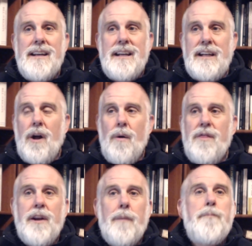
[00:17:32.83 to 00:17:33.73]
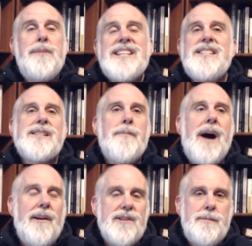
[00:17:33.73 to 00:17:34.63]
you know, their business
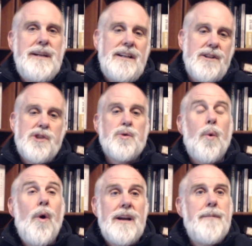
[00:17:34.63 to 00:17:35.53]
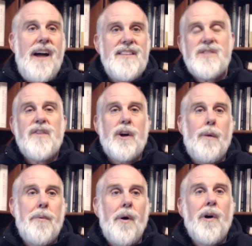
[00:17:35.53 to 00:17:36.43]
model is being destroyed by this federal
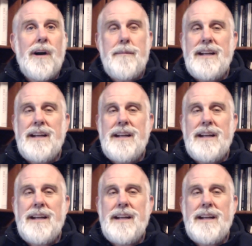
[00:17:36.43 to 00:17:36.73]
program?